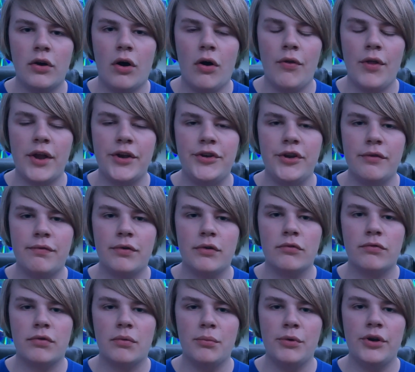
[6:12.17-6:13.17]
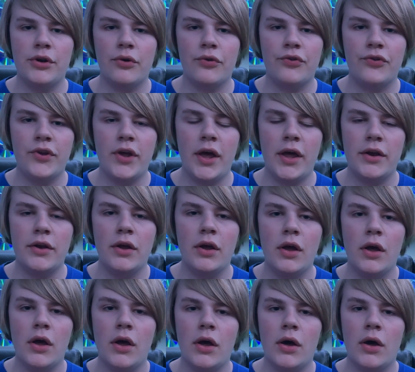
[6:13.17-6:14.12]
all that different from Windows 10,